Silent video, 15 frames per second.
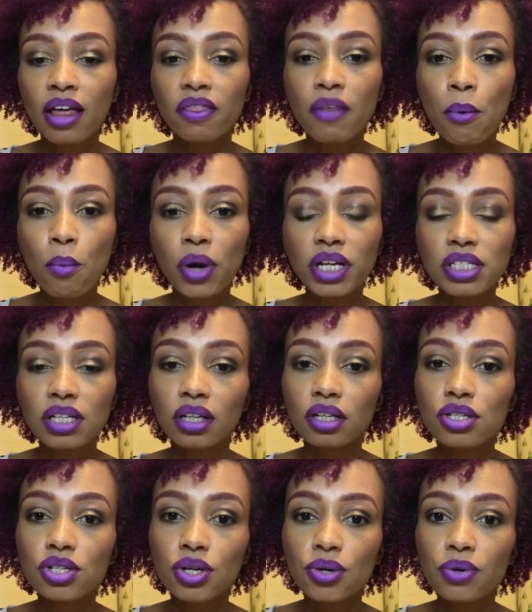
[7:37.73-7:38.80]
then what it's going
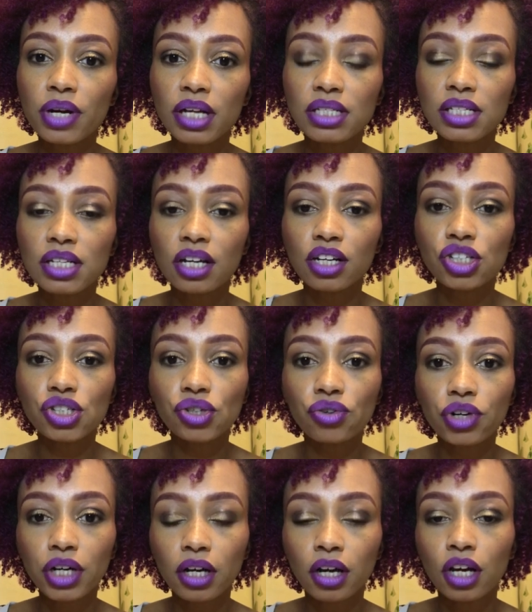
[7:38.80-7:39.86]
to do is it's going to
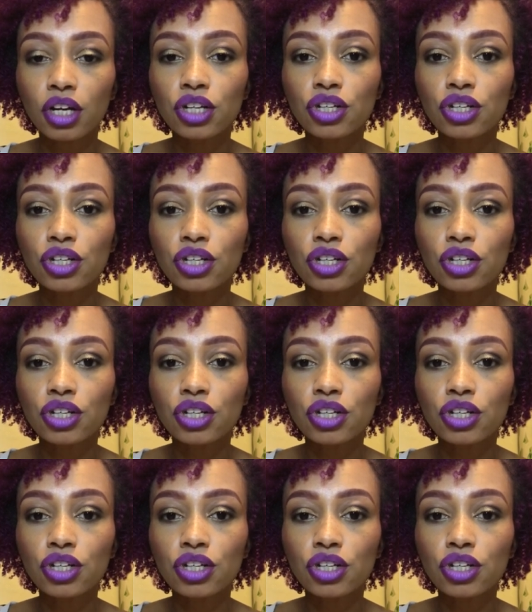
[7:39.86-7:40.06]
trick